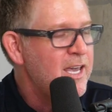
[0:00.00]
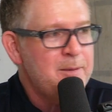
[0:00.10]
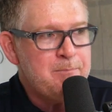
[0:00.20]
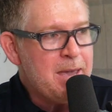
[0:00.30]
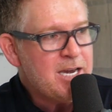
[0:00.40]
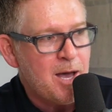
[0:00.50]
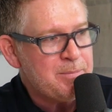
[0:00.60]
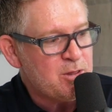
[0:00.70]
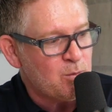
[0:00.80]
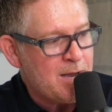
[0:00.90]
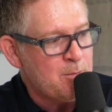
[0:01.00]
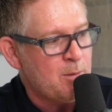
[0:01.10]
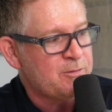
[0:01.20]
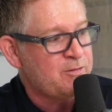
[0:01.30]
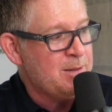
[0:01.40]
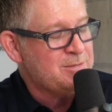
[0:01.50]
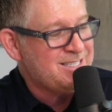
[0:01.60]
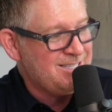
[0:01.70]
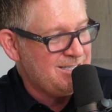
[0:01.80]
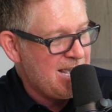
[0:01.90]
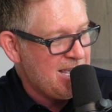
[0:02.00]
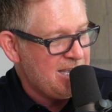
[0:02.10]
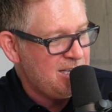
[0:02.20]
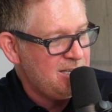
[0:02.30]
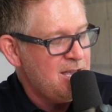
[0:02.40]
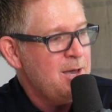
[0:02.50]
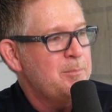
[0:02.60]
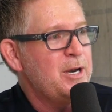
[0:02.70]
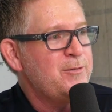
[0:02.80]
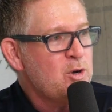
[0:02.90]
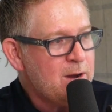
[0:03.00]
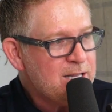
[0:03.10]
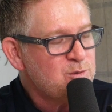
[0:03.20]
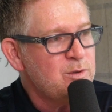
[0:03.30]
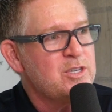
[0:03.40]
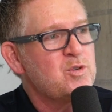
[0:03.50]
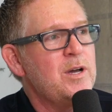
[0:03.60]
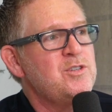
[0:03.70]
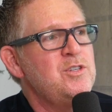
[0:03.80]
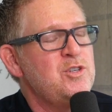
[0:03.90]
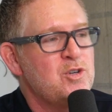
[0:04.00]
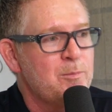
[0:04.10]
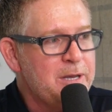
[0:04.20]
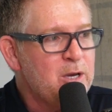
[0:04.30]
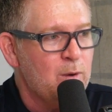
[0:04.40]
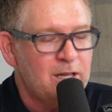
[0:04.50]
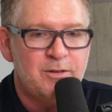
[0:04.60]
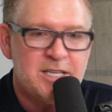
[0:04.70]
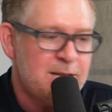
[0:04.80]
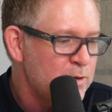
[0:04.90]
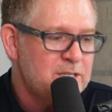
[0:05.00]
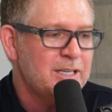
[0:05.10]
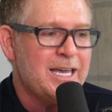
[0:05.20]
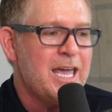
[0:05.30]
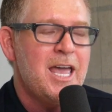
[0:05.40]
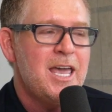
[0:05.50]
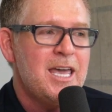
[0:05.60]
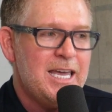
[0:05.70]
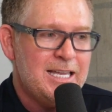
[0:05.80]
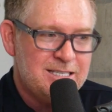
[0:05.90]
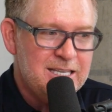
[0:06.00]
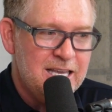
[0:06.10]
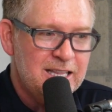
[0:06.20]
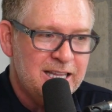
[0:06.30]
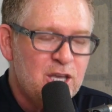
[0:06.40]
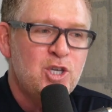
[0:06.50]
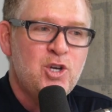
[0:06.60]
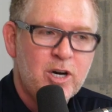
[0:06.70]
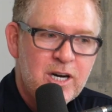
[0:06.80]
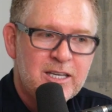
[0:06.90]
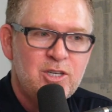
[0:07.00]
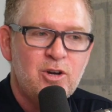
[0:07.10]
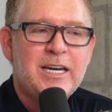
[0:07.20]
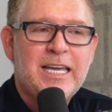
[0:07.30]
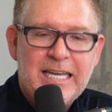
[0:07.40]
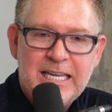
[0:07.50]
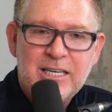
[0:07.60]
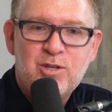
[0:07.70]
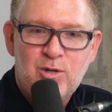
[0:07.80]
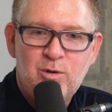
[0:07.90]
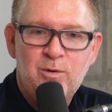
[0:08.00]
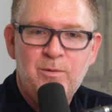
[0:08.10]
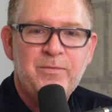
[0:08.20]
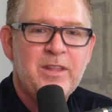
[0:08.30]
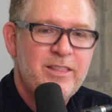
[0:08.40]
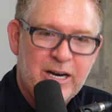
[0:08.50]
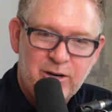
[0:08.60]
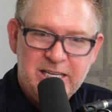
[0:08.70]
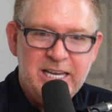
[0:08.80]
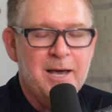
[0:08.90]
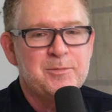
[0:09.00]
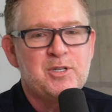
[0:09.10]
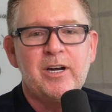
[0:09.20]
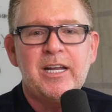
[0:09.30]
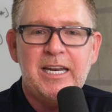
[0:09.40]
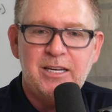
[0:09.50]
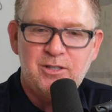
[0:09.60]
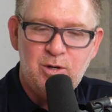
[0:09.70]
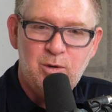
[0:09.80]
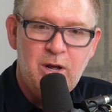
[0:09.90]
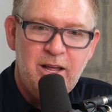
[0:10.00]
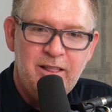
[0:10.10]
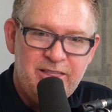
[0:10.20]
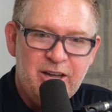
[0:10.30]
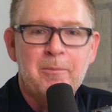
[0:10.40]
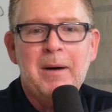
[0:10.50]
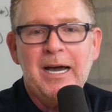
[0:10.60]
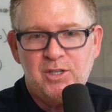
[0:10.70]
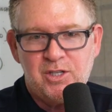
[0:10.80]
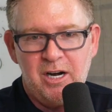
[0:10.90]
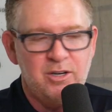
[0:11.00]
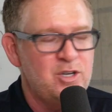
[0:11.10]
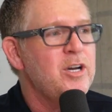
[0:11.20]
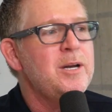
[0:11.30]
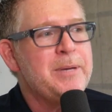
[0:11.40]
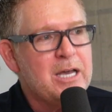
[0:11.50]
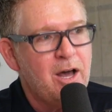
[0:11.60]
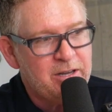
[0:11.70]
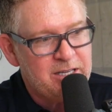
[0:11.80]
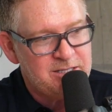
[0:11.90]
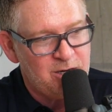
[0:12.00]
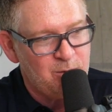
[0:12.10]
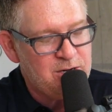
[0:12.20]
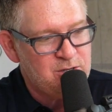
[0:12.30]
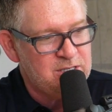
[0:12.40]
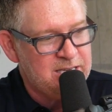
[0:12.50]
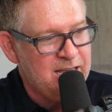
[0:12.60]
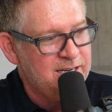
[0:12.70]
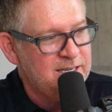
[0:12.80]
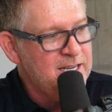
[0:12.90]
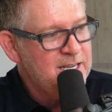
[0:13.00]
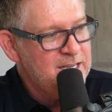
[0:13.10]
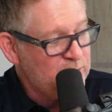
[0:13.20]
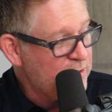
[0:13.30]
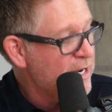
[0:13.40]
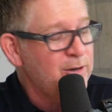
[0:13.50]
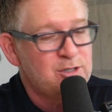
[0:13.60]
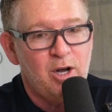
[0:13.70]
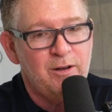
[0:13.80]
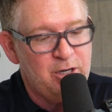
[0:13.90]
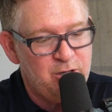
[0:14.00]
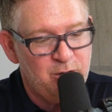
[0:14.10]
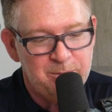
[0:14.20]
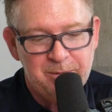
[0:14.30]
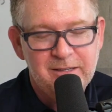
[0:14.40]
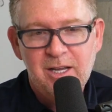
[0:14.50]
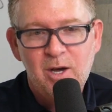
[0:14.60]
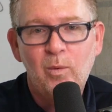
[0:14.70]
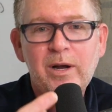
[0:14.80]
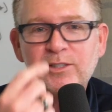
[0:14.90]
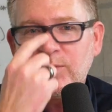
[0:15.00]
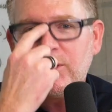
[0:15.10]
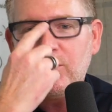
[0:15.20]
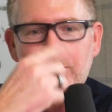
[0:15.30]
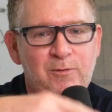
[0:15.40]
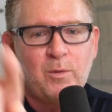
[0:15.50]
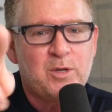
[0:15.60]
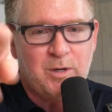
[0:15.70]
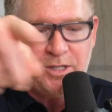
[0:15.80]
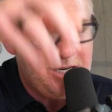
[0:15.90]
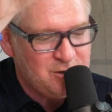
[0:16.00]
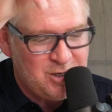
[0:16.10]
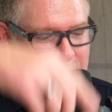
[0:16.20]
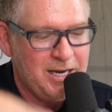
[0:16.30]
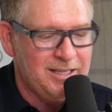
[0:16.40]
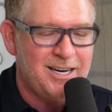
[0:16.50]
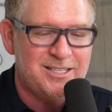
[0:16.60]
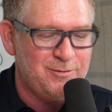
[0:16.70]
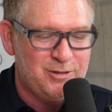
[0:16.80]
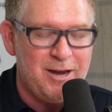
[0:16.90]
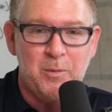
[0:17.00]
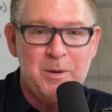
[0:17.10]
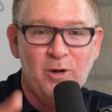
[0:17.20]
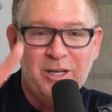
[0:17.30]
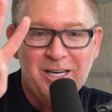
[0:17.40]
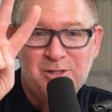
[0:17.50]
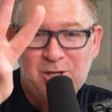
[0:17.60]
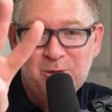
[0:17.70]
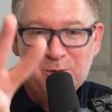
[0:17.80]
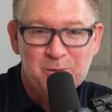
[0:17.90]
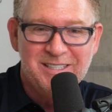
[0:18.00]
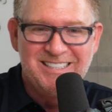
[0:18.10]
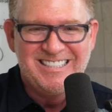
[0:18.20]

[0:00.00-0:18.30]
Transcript: It may not be the right moment for them today, but if you're answering these questions and you're being relevant to that person, like it's like you're gonna you're gonna get into their DMs. You're going to get into their mind share. You're going to be on the consideration set. So I challenge all of you to do it. But what else would you, before we switch gears, because we got a lot of stuff to cover, we've only done two.